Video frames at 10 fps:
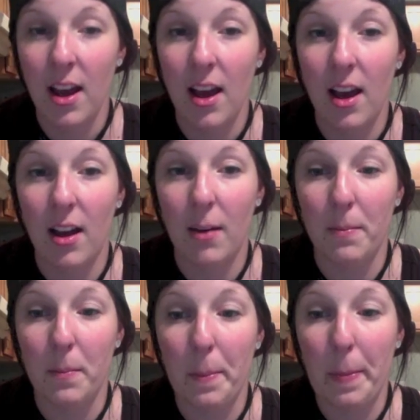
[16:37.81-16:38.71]

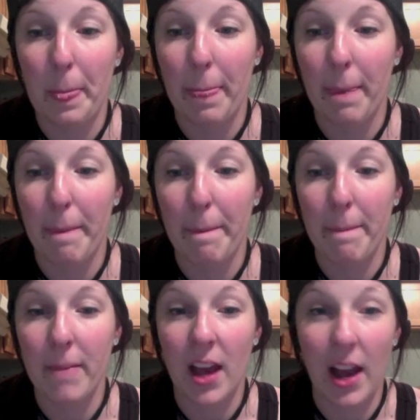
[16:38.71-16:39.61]
I'm
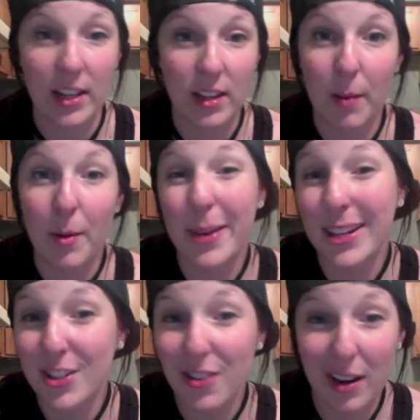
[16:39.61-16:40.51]
on my
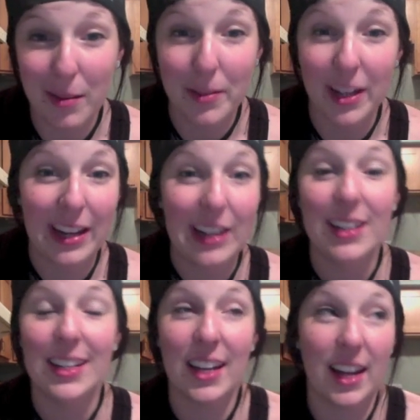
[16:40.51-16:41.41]
Instagram like
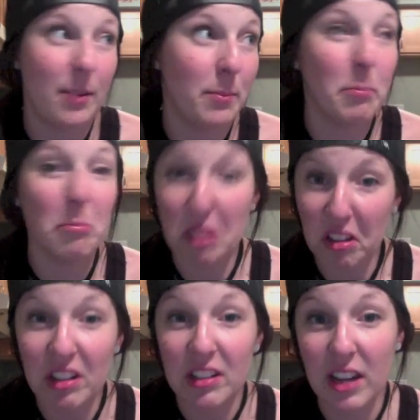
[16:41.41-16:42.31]
8
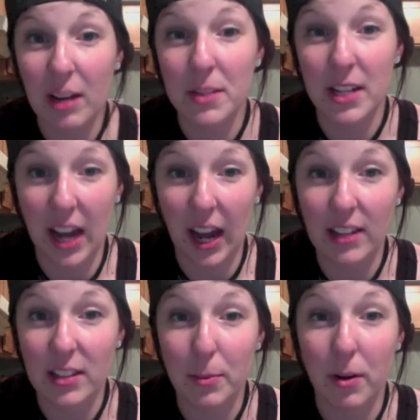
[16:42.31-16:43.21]
million times a day.
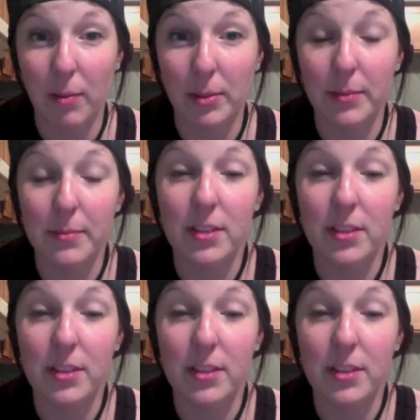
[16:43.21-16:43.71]
It's a problem.